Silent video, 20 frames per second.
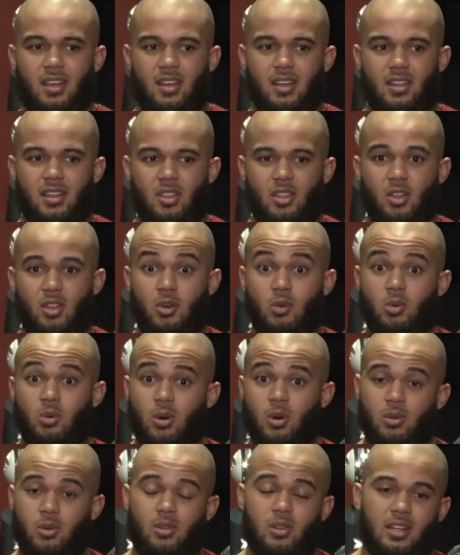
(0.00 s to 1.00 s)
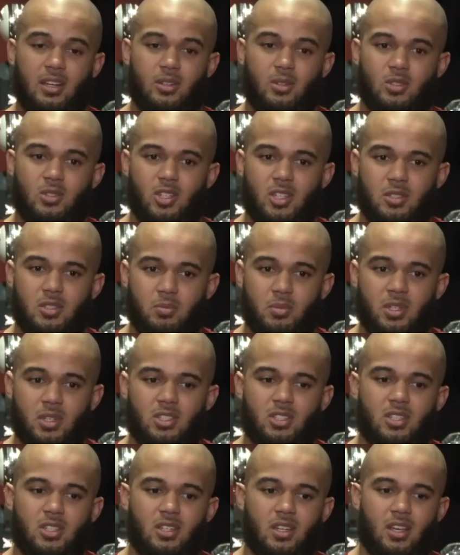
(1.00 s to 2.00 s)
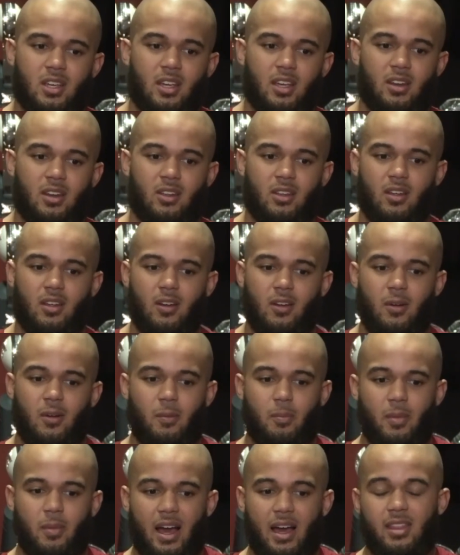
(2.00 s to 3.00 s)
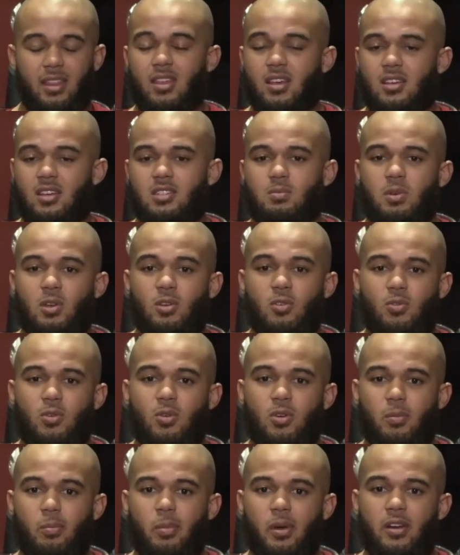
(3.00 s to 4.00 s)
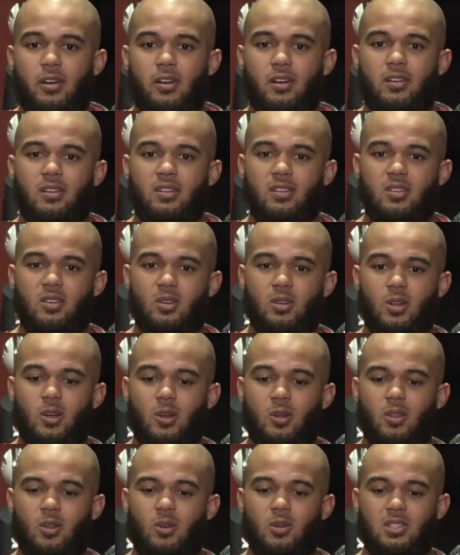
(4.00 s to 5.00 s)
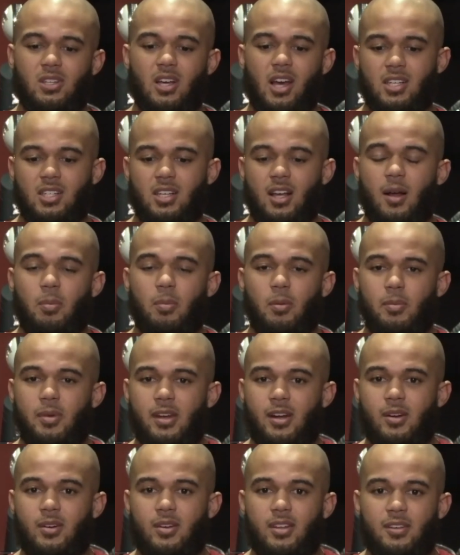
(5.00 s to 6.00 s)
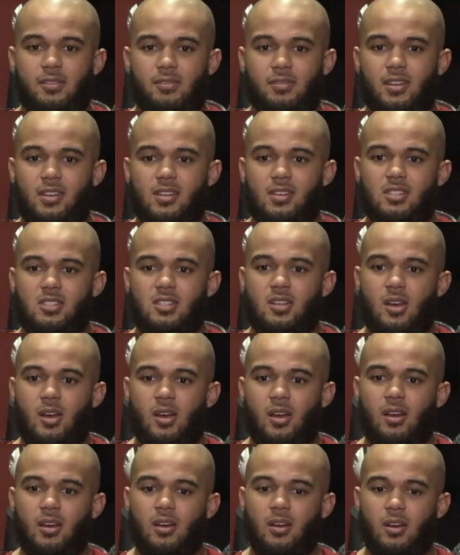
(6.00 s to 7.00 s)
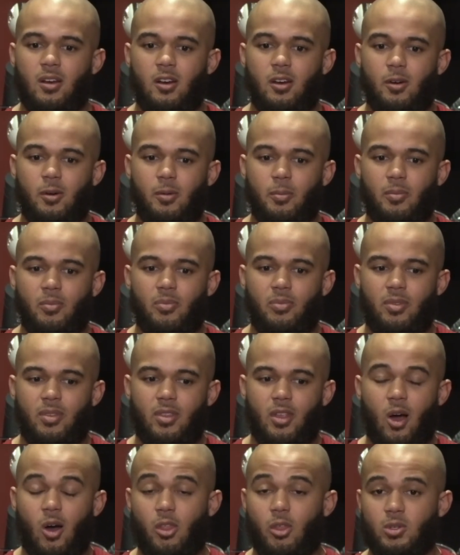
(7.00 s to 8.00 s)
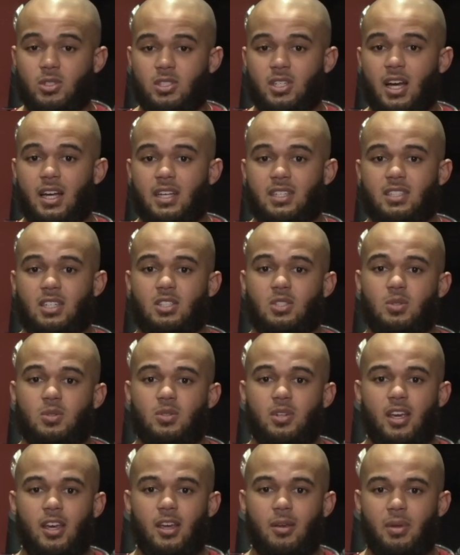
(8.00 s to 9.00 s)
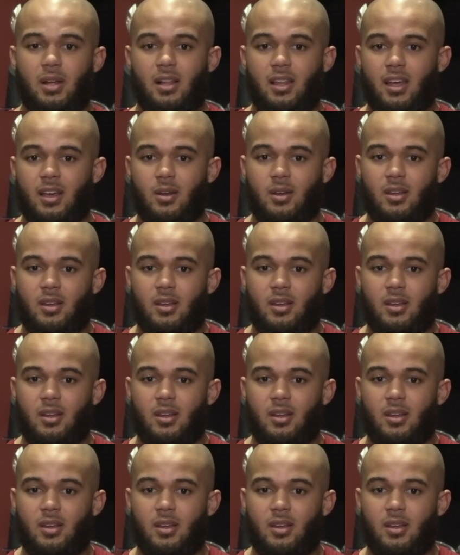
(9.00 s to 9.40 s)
the growth, like you just mentioned. And um, I think it's been for the better. You know, those guys complement our defense. Um, all those guys that you named, I like